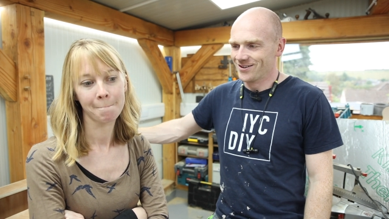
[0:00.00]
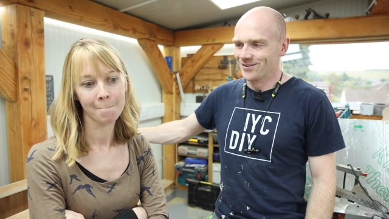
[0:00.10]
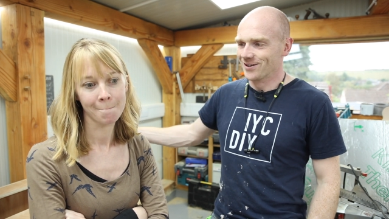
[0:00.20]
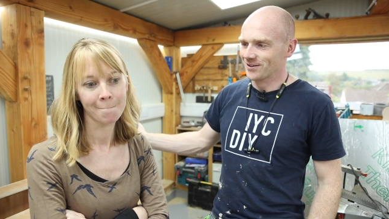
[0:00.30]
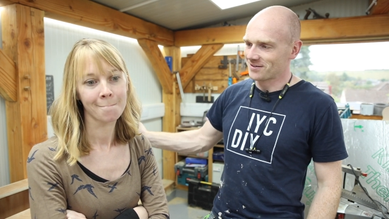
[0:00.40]

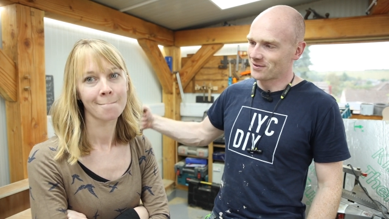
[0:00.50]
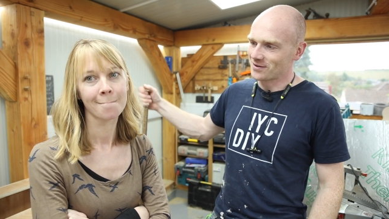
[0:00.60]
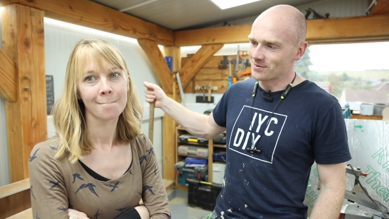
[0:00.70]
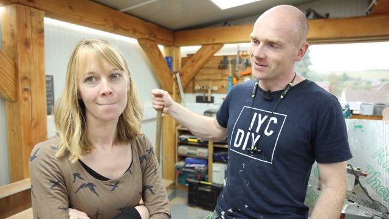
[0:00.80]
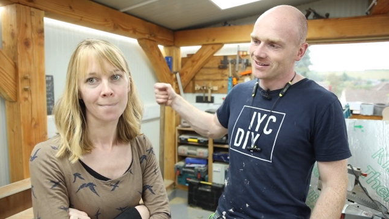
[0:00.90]
Speaker 1: whole load of stuff
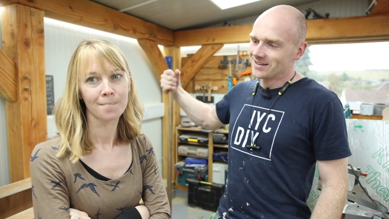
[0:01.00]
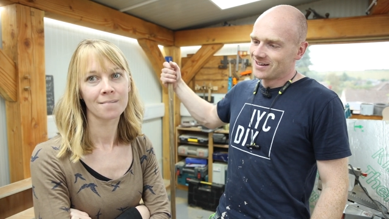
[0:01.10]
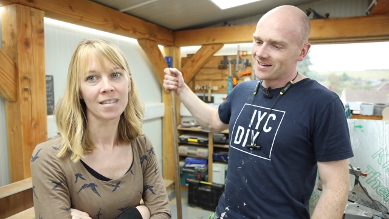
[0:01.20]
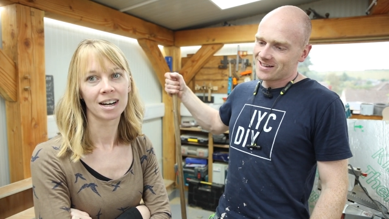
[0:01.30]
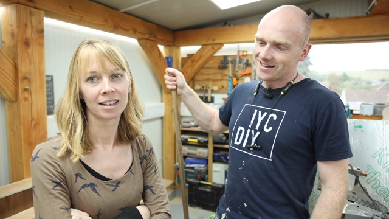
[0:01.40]
coming
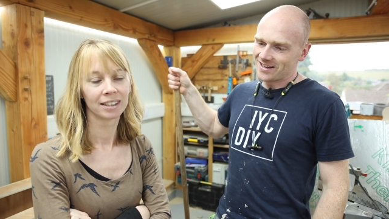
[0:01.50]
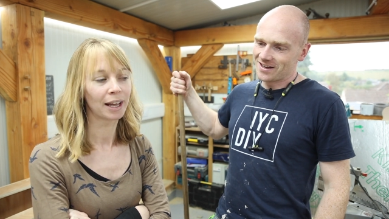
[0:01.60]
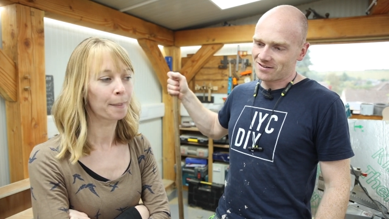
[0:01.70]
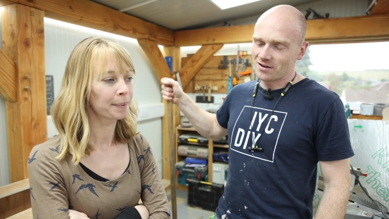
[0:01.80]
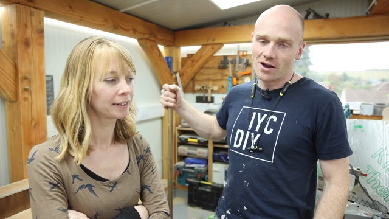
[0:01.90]

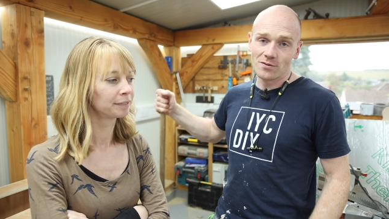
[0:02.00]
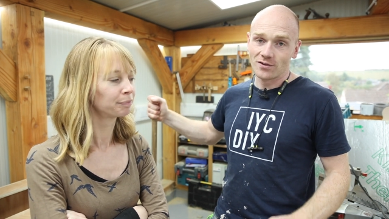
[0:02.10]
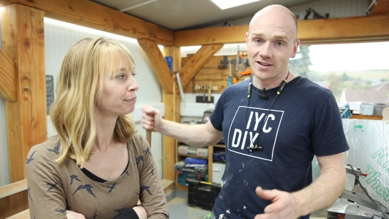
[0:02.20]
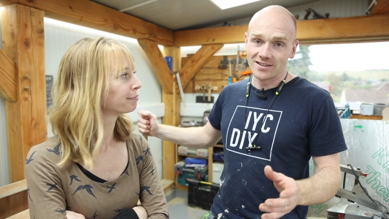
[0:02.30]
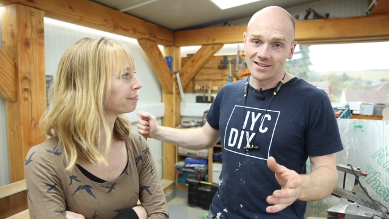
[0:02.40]
uh, so
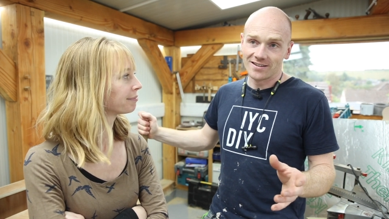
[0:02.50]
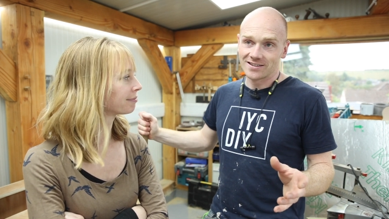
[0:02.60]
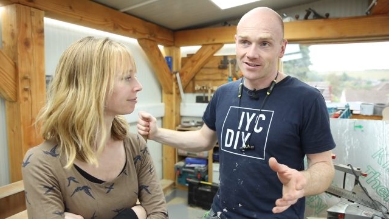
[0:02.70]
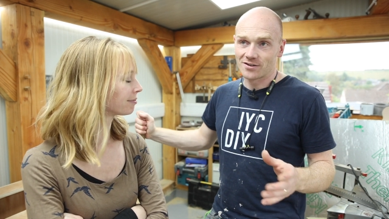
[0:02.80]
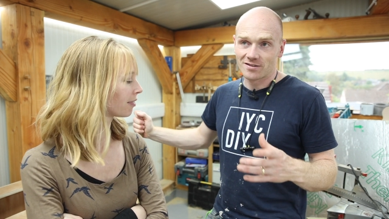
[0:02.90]
hopefully the
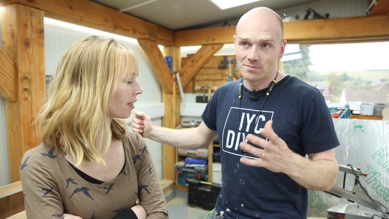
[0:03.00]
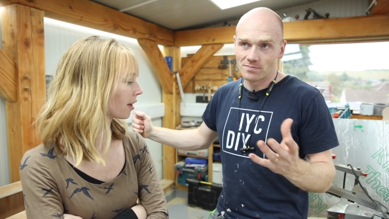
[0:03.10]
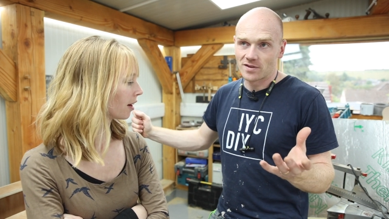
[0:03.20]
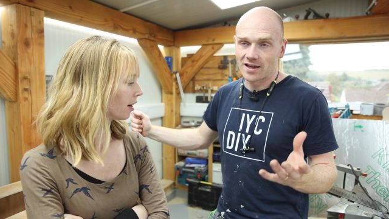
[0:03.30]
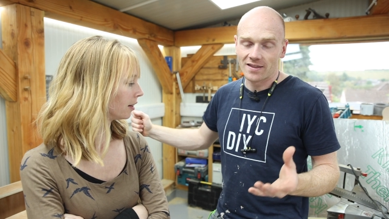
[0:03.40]
idea is to,
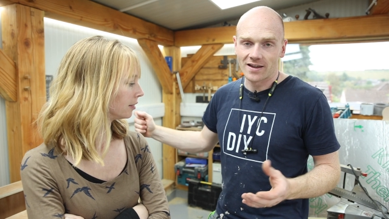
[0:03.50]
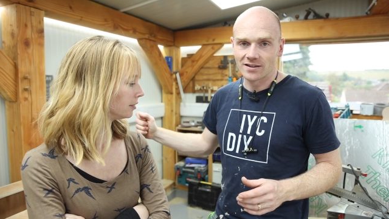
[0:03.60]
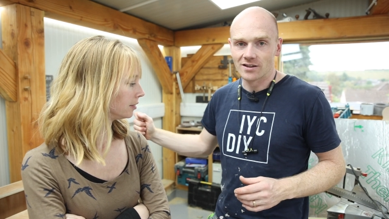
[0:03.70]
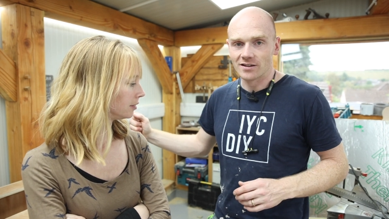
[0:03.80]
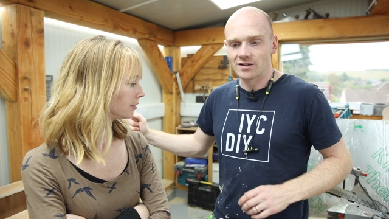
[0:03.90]
to get
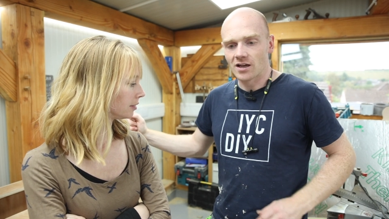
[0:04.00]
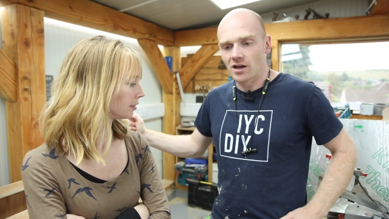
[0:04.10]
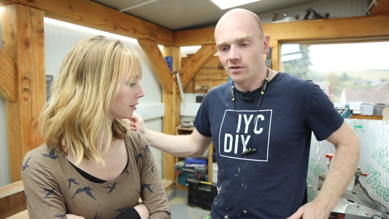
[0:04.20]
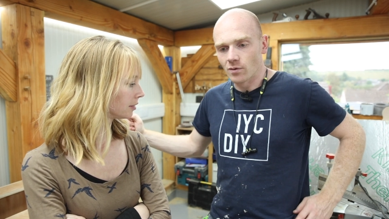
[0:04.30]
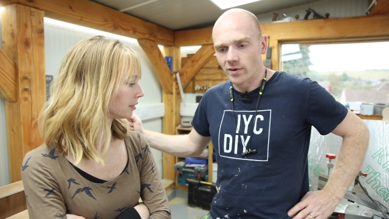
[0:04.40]
that done
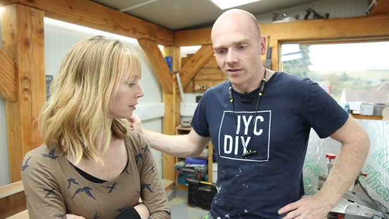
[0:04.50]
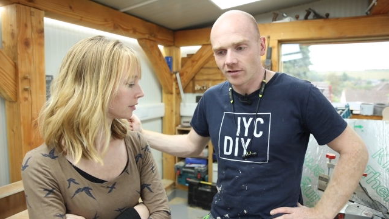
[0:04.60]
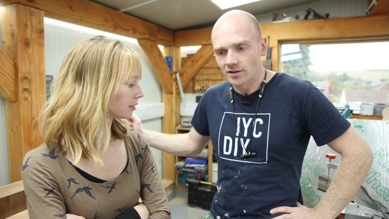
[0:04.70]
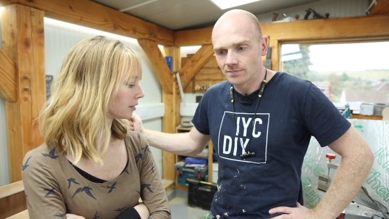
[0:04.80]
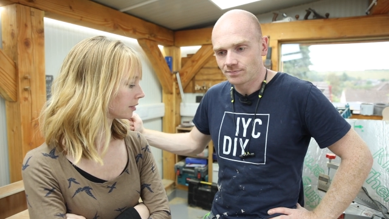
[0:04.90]
over
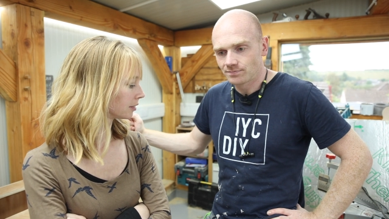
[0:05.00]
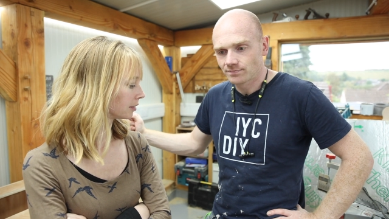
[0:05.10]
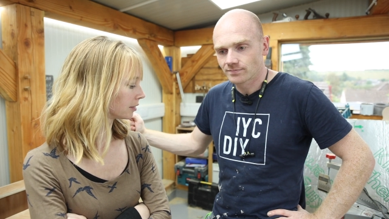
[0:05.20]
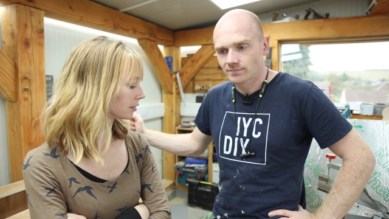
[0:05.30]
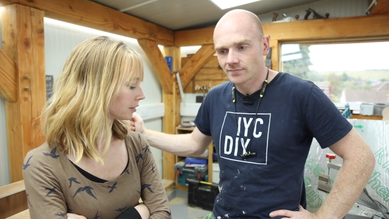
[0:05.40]
winter
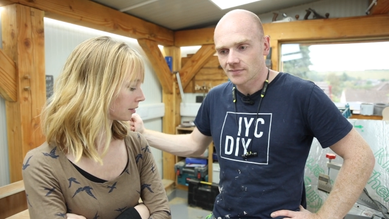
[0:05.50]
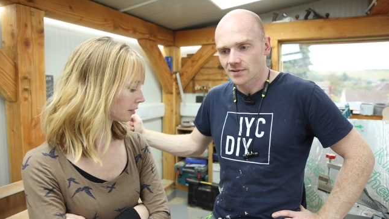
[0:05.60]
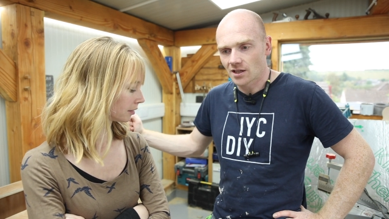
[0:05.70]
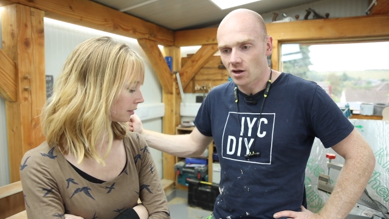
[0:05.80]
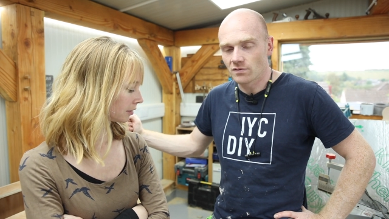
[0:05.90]

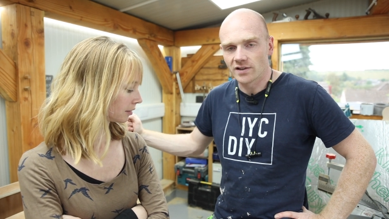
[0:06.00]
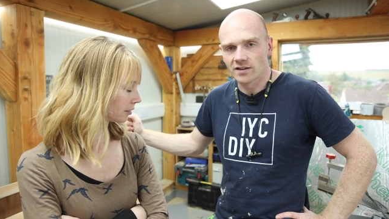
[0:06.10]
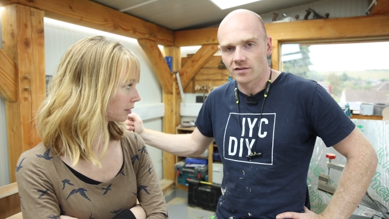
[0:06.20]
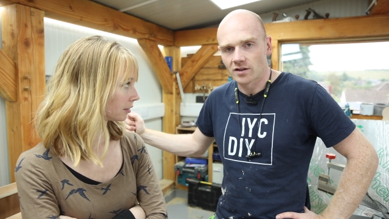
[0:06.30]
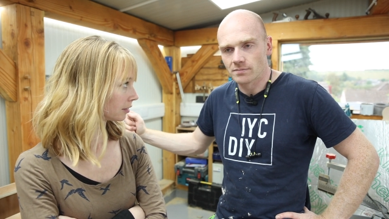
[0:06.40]
hopefully
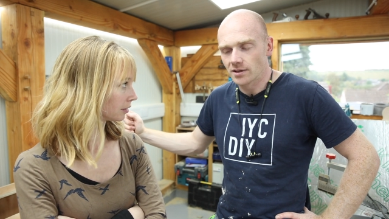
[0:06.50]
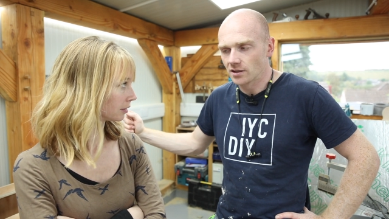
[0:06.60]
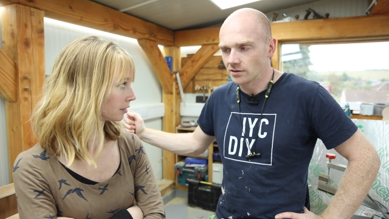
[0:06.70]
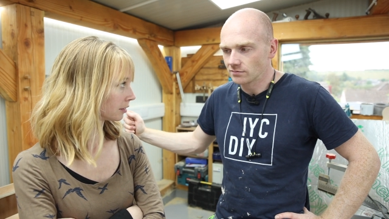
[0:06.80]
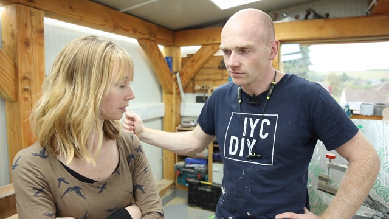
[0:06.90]
inside a
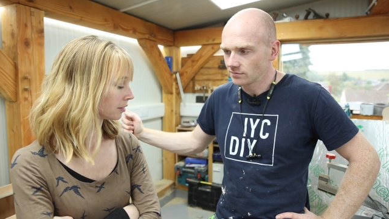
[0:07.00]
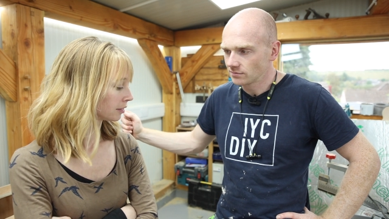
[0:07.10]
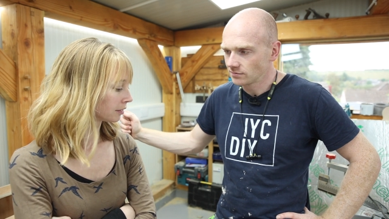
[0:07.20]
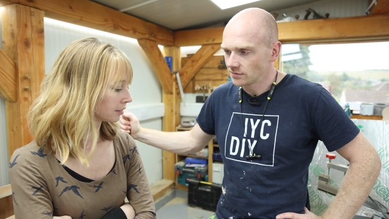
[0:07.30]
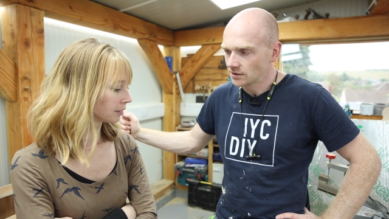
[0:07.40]
barn
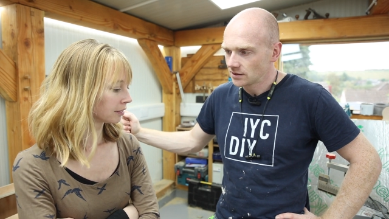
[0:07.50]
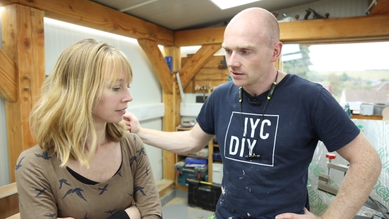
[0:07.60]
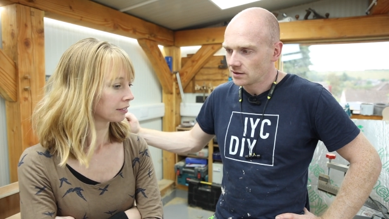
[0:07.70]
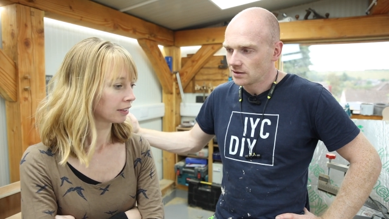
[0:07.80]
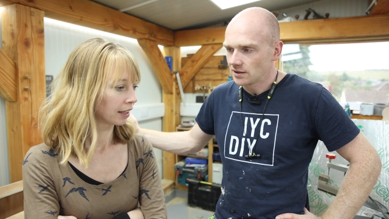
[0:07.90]

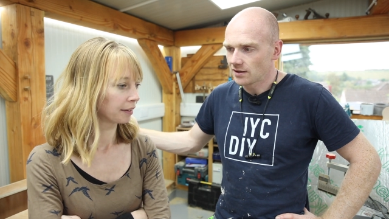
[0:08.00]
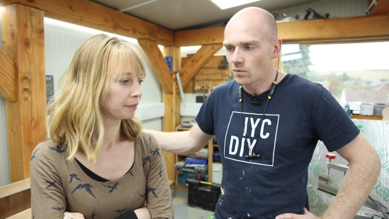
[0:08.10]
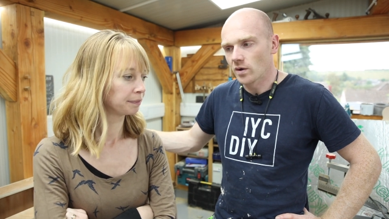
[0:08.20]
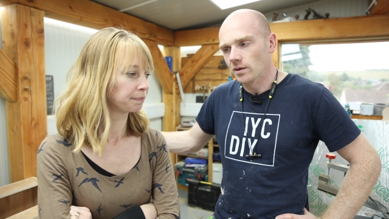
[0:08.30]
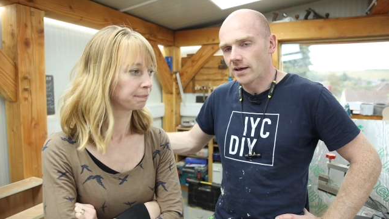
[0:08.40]
yeah. and
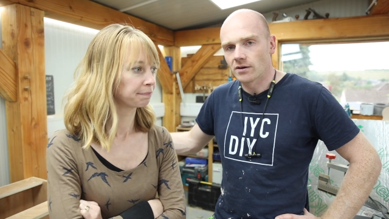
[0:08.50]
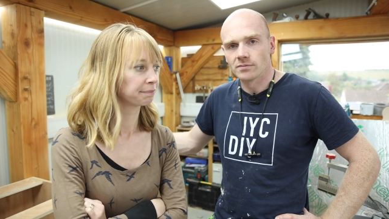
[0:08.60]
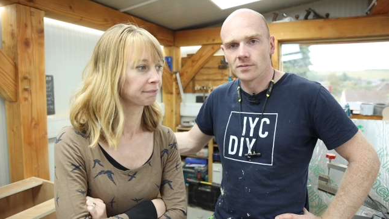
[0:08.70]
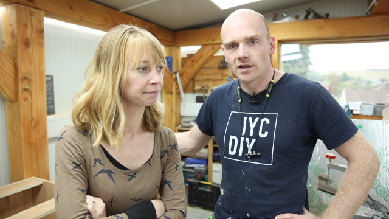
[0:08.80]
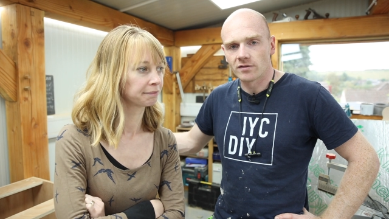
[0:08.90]
then wheel them out
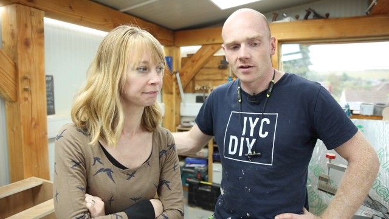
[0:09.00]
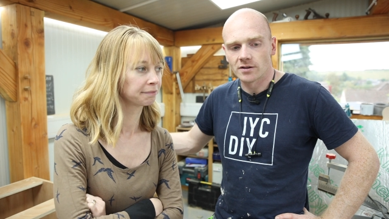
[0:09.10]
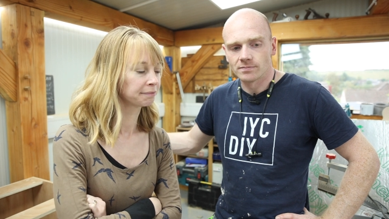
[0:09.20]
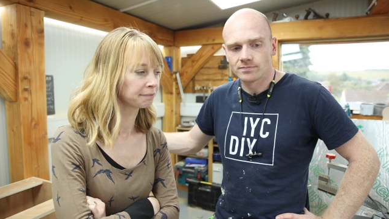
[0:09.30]
when it's done